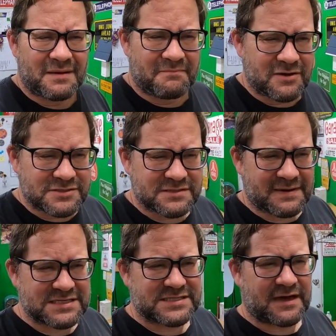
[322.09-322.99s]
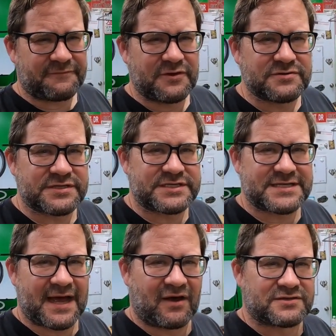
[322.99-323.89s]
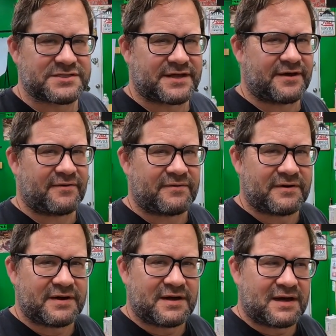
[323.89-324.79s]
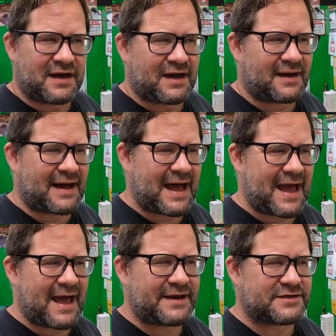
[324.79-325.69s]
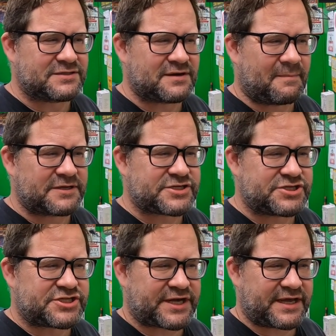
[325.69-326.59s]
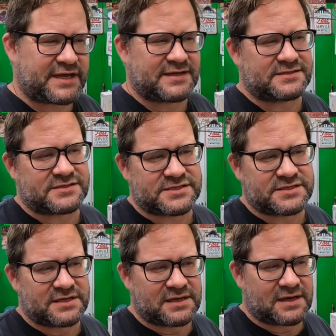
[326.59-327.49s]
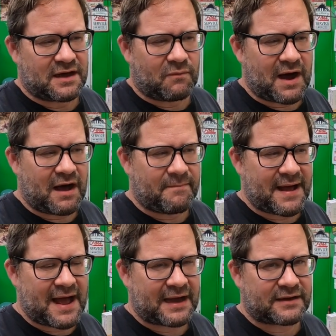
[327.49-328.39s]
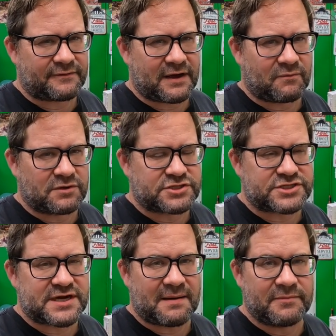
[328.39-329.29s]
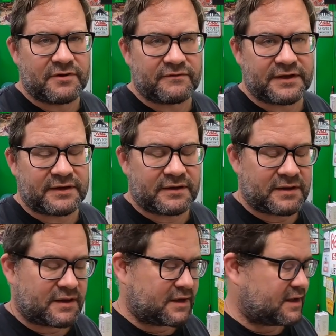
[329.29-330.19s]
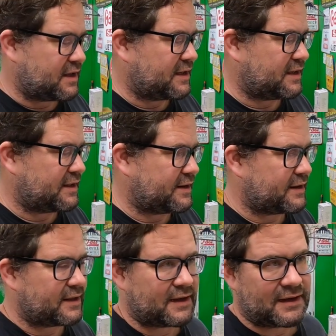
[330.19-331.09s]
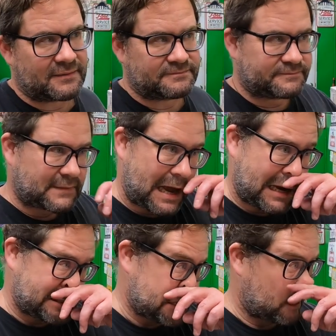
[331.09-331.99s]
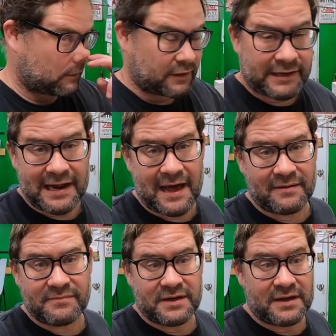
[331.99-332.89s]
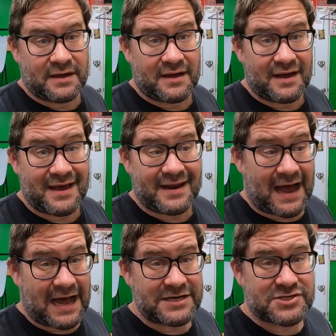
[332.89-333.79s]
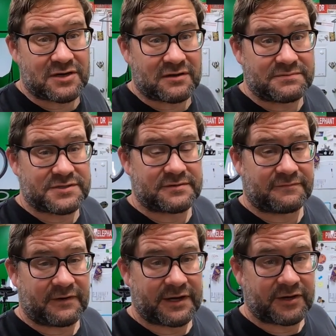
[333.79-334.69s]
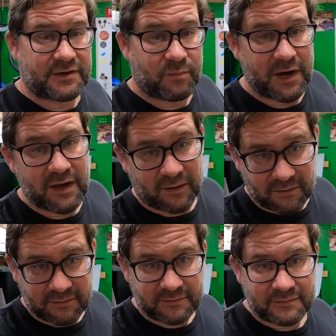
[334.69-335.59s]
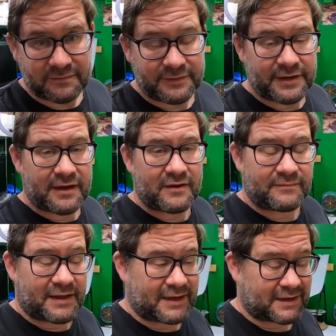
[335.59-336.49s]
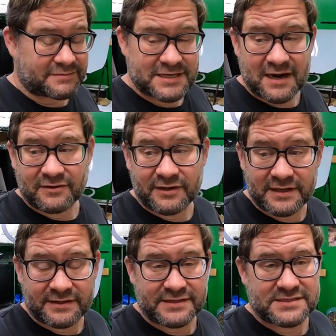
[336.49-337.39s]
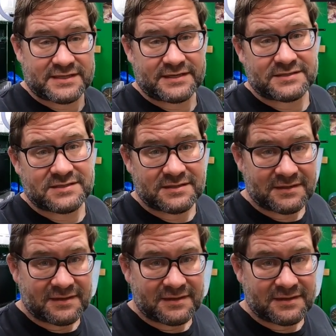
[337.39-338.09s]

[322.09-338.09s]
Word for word: most of my stuff usually sells though uh, I had a bunch of jeans a while back that were just not moving and um, I got tired of looking at them and I took them to the freaking Goodwill you know I'm like I'm tired of looking at these things